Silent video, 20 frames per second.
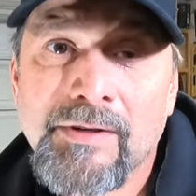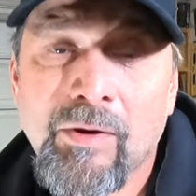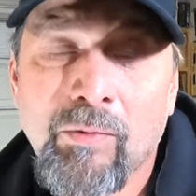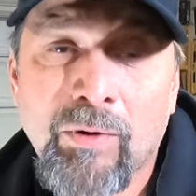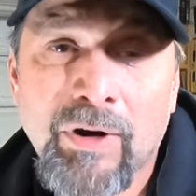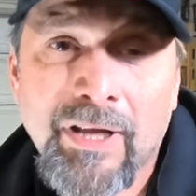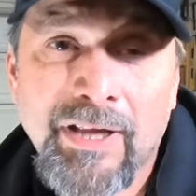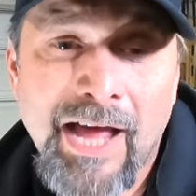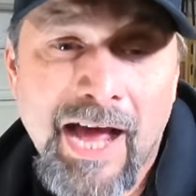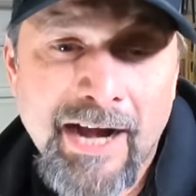
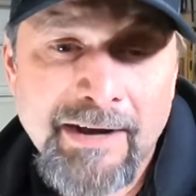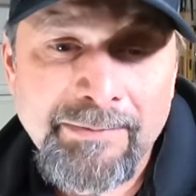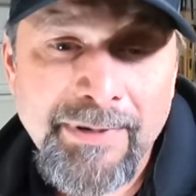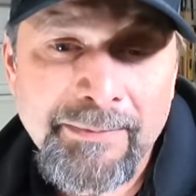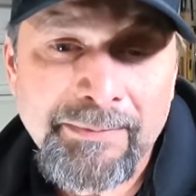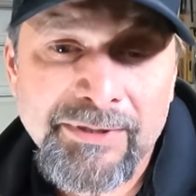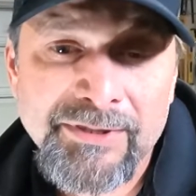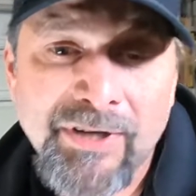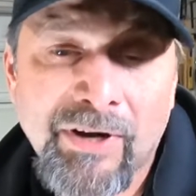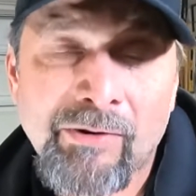What a lot of
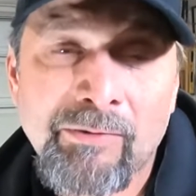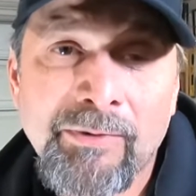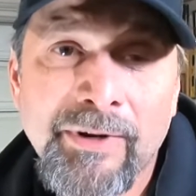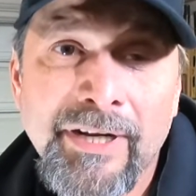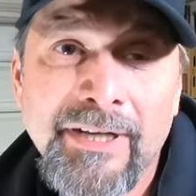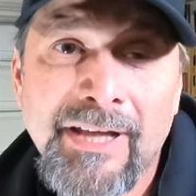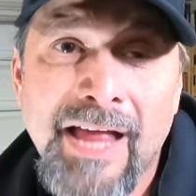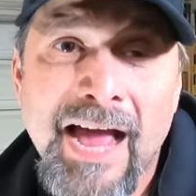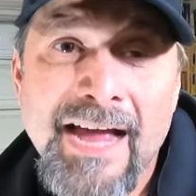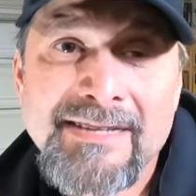people don't
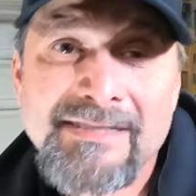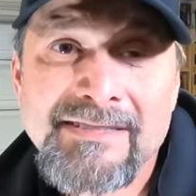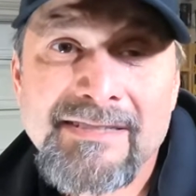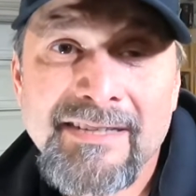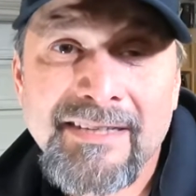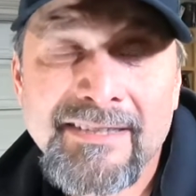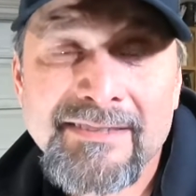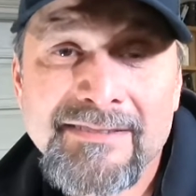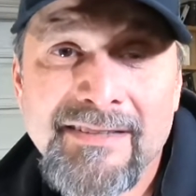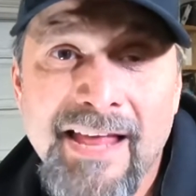realize
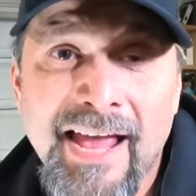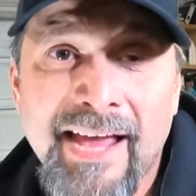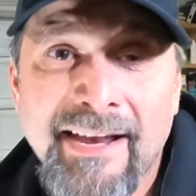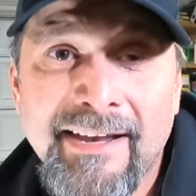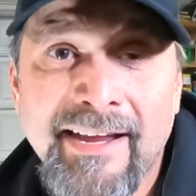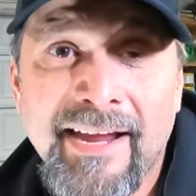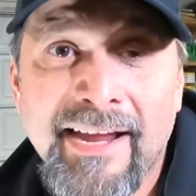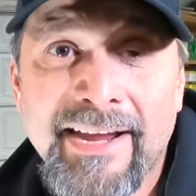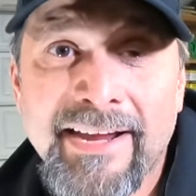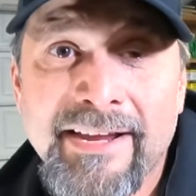is that
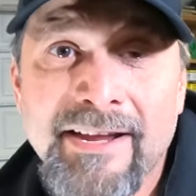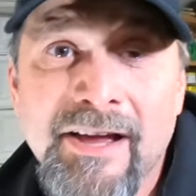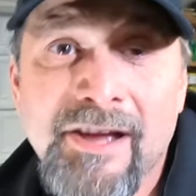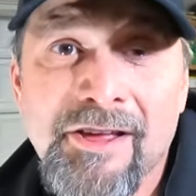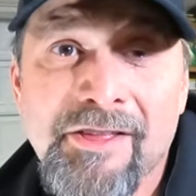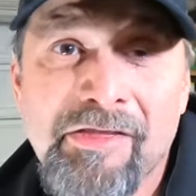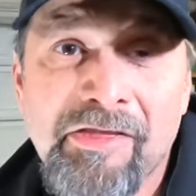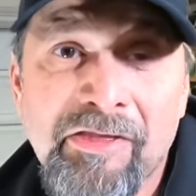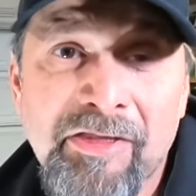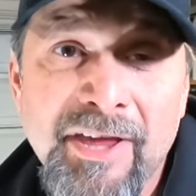a
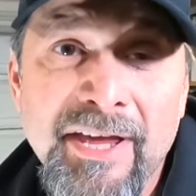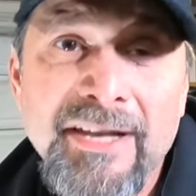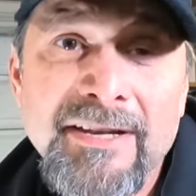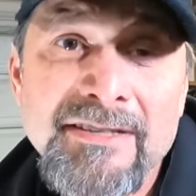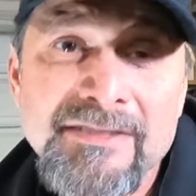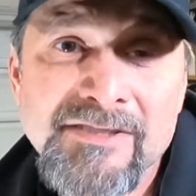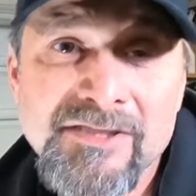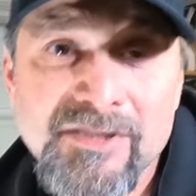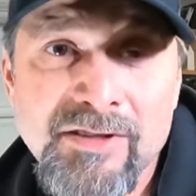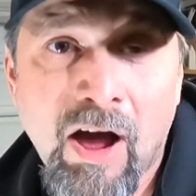
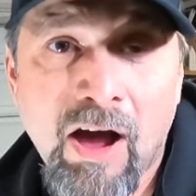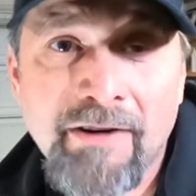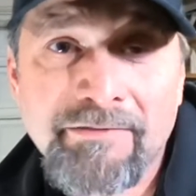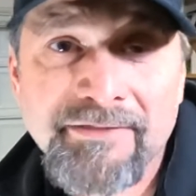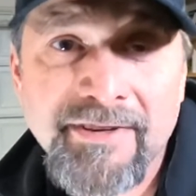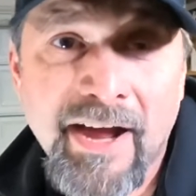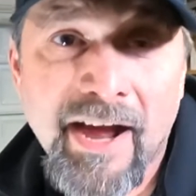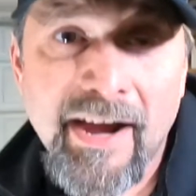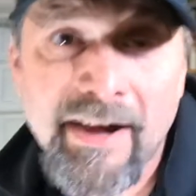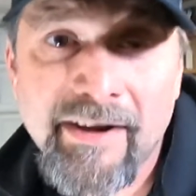thin, soft
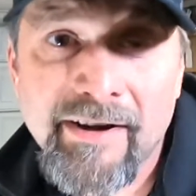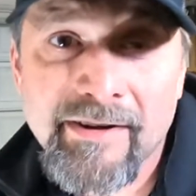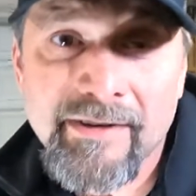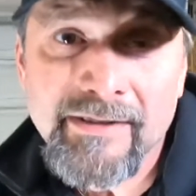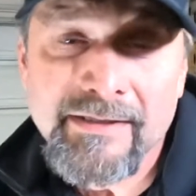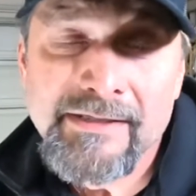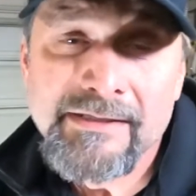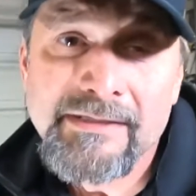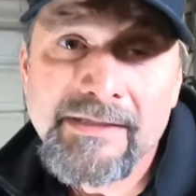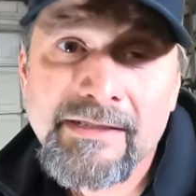tire
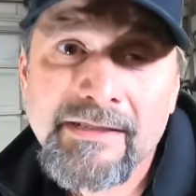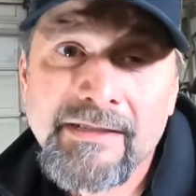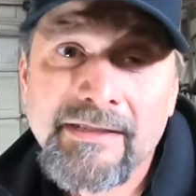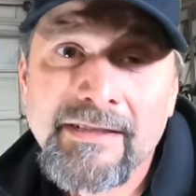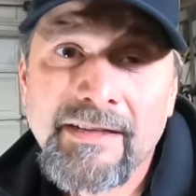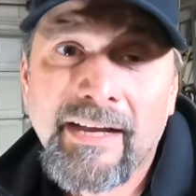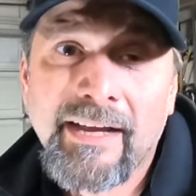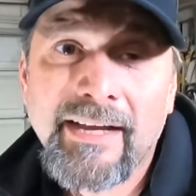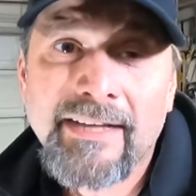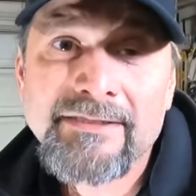
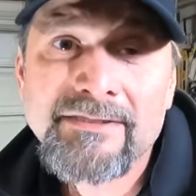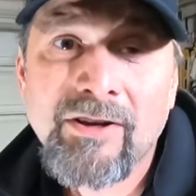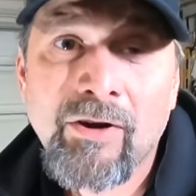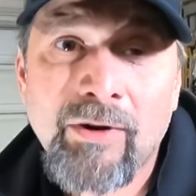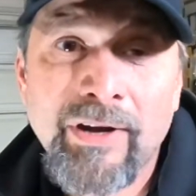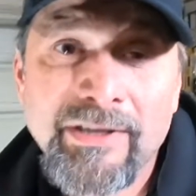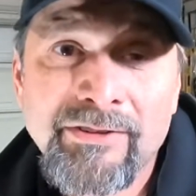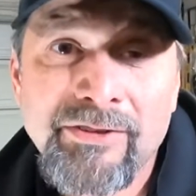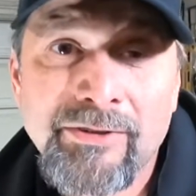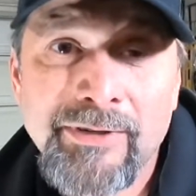is
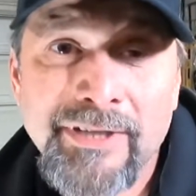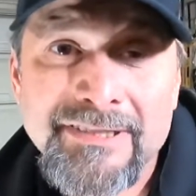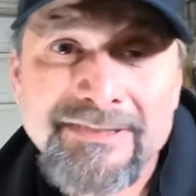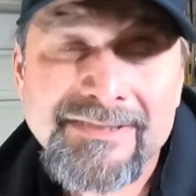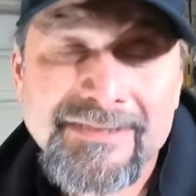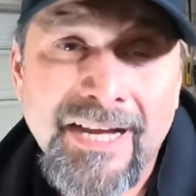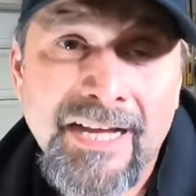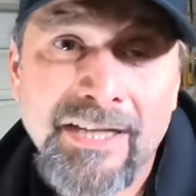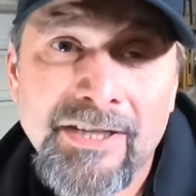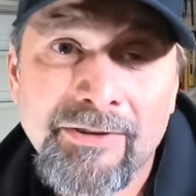going to
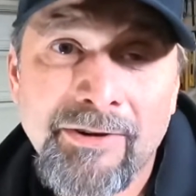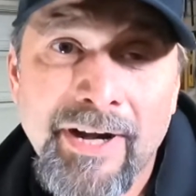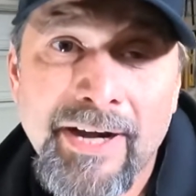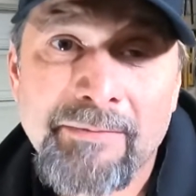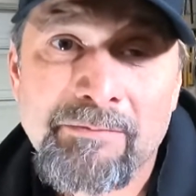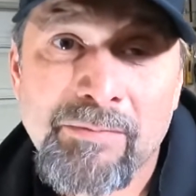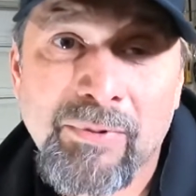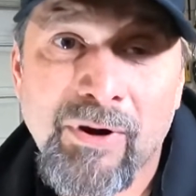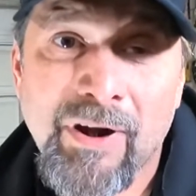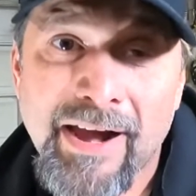
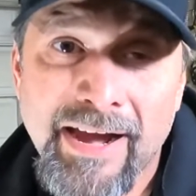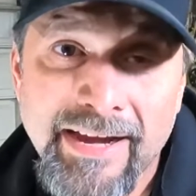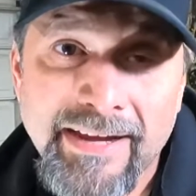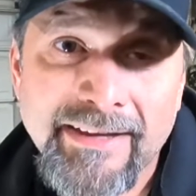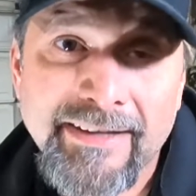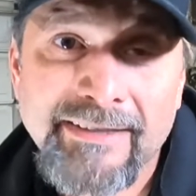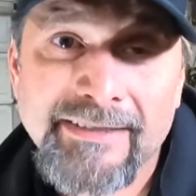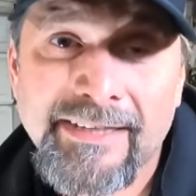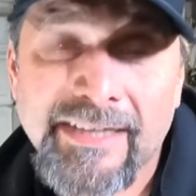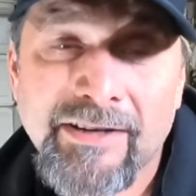accelerate,
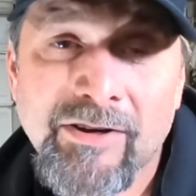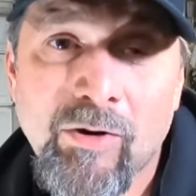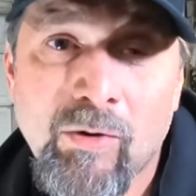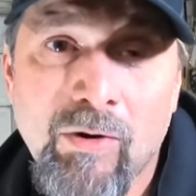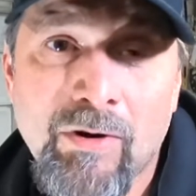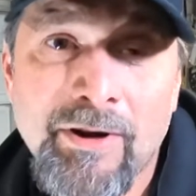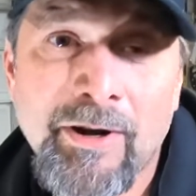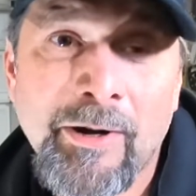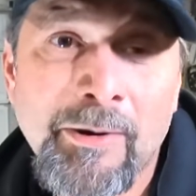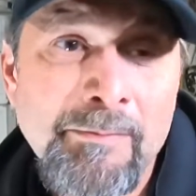brake, and
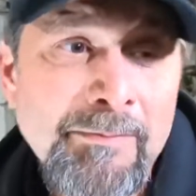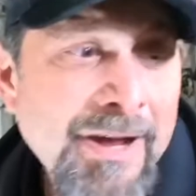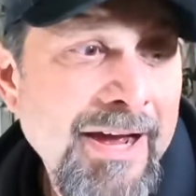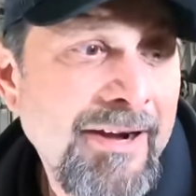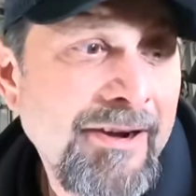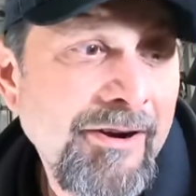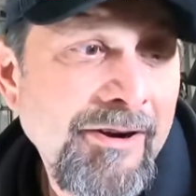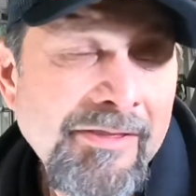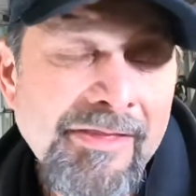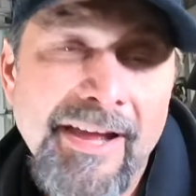corner
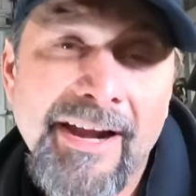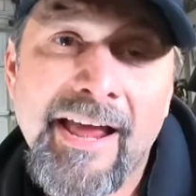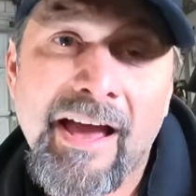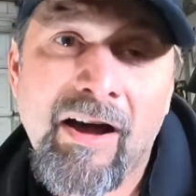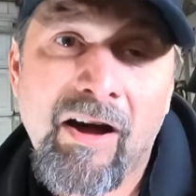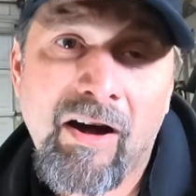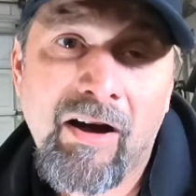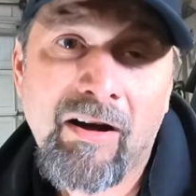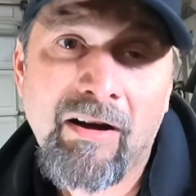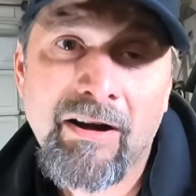better than a
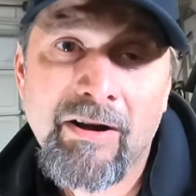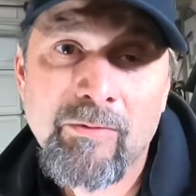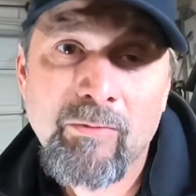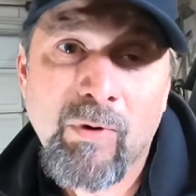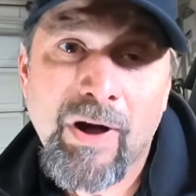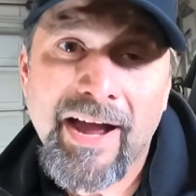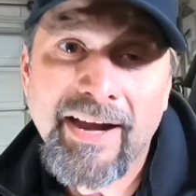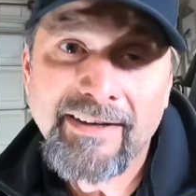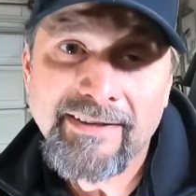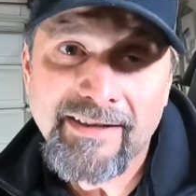hard,
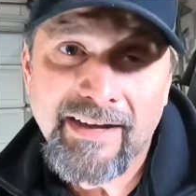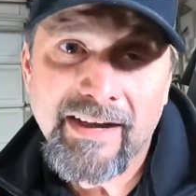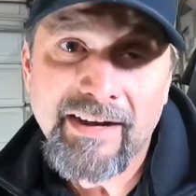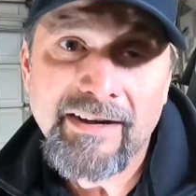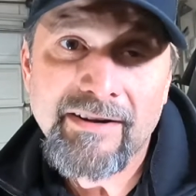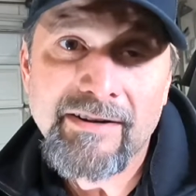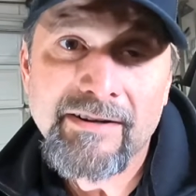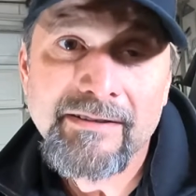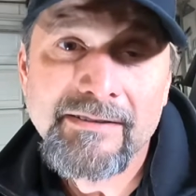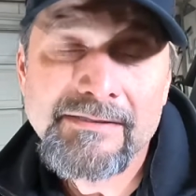wide
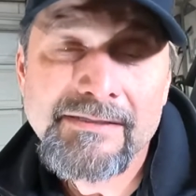tire.